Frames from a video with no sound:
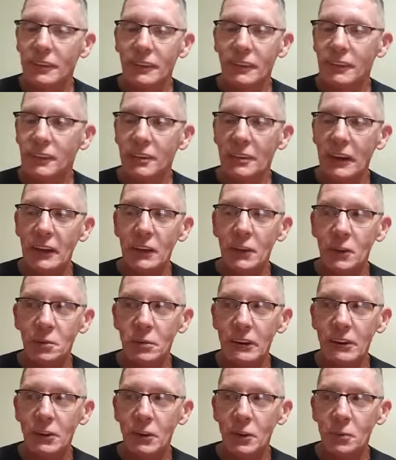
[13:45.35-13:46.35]
There ain't gonna
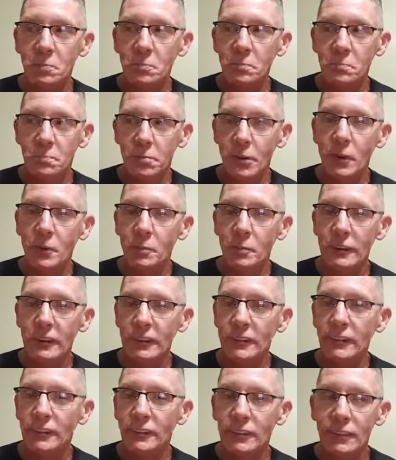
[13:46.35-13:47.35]
be no
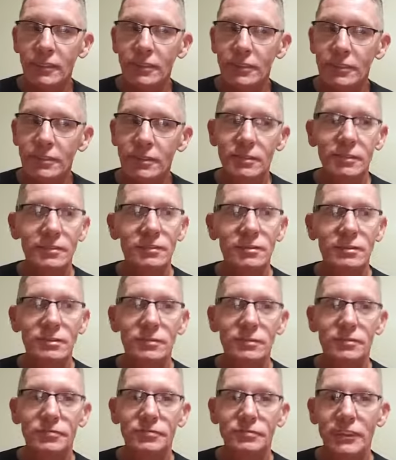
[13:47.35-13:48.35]
probing
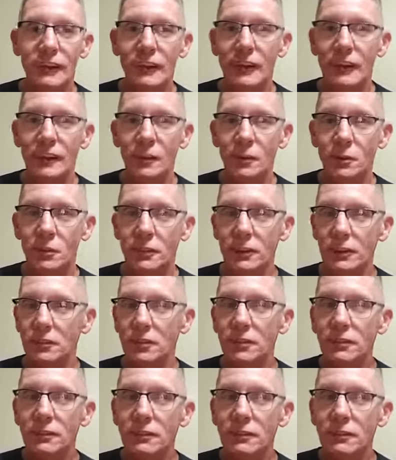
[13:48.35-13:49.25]
that I know of.